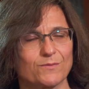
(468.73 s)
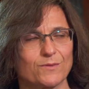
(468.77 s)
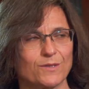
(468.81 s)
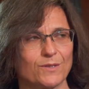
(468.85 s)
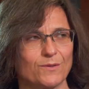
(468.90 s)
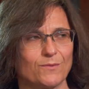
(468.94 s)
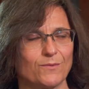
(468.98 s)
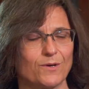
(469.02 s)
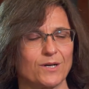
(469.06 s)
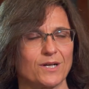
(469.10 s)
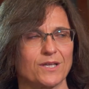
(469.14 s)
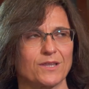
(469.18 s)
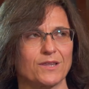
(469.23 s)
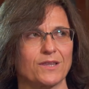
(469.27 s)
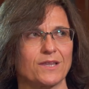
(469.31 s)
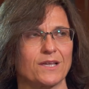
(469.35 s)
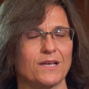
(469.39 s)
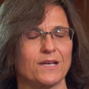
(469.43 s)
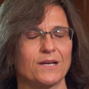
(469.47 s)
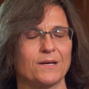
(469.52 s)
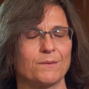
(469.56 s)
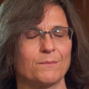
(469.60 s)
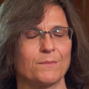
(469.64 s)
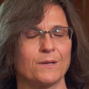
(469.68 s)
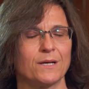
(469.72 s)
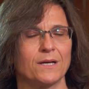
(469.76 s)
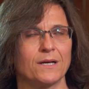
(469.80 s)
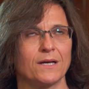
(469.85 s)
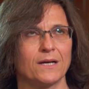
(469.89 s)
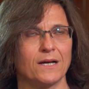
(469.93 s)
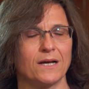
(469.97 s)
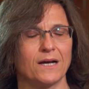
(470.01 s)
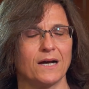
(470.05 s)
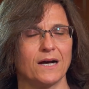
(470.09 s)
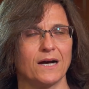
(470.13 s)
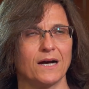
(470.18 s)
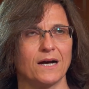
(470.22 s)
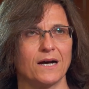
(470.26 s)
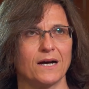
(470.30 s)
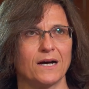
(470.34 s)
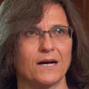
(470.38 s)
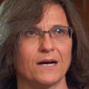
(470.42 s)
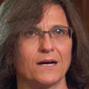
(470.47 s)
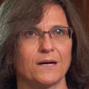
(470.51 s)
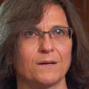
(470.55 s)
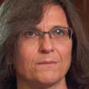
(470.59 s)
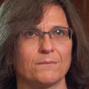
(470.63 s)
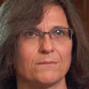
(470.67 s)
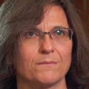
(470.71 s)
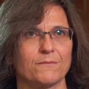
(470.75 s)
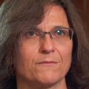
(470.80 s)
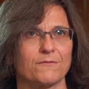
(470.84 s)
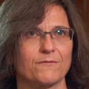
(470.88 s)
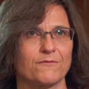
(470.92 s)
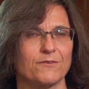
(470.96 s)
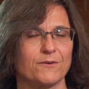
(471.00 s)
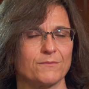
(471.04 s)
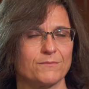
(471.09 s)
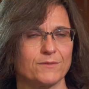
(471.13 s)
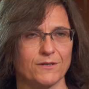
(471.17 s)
We want them from